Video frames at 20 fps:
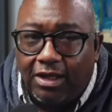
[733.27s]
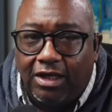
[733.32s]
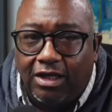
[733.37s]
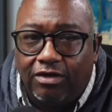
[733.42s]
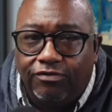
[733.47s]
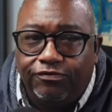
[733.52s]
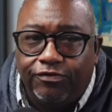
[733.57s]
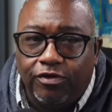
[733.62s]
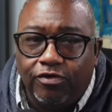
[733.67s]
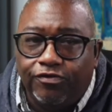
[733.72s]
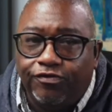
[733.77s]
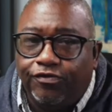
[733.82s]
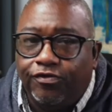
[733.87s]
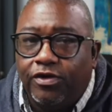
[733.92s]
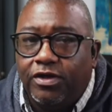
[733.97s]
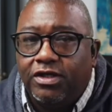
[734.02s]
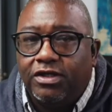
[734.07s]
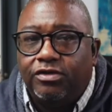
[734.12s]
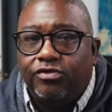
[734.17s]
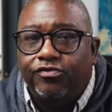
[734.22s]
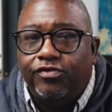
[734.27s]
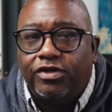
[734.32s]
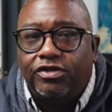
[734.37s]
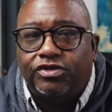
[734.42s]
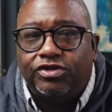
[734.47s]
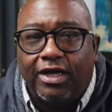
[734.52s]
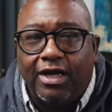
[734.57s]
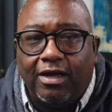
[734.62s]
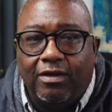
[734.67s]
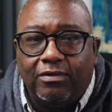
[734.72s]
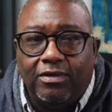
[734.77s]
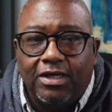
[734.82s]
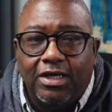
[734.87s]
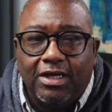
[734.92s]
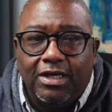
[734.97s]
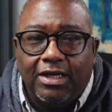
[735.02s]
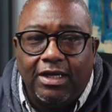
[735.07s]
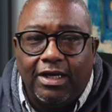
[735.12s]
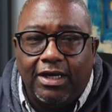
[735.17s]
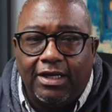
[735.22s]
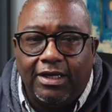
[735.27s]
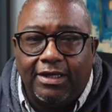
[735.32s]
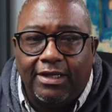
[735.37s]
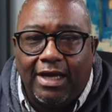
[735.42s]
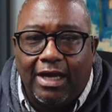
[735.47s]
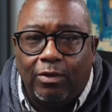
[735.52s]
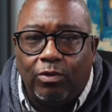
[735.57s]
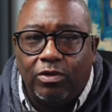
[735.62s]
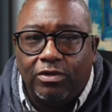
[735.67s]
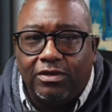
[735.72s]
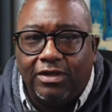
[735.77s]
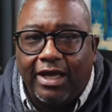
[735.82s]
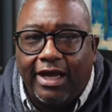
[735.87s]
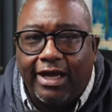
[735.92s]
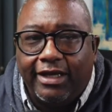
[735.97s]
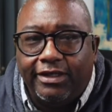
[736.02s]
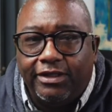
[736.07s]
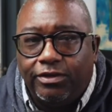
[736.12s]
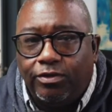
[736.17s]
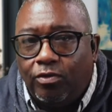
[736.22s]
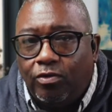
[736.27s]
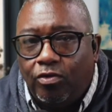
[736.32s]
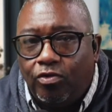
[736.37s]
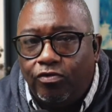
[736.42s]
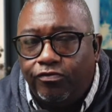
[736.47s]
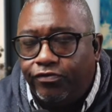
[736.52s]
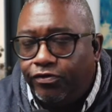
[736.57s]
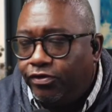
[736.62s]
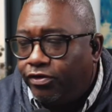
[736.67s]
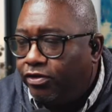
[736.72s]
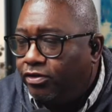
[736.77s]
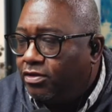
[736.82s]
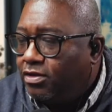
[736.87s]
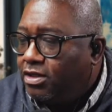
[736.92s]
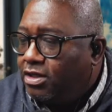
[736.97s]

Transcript: feel free to reach out, and I will gladly go over,